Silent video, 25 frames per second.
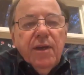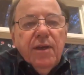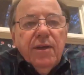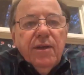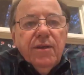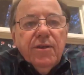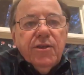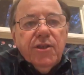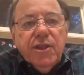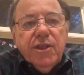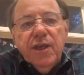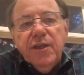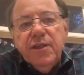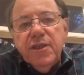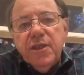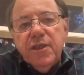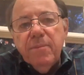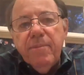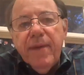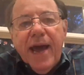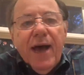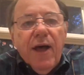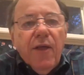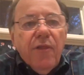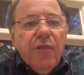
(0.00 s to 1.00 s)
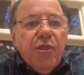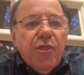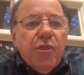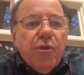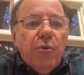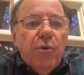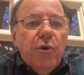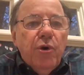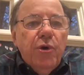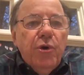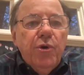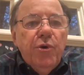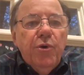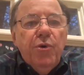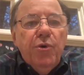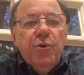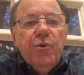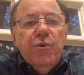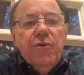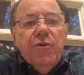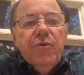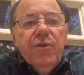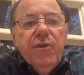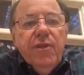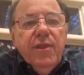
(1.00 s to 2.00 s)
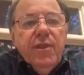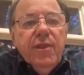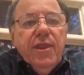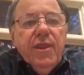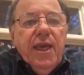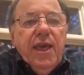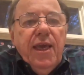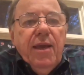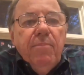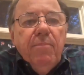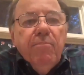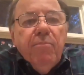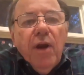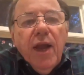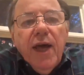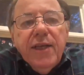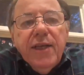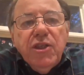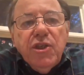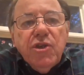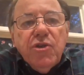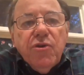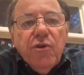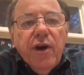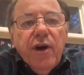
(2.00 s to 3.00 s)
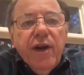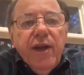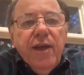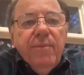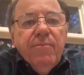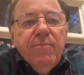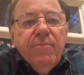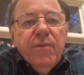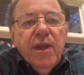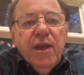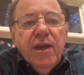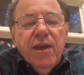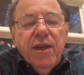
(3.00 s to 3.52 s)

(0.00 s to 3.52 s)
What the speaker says: sends them out through the bloodstream.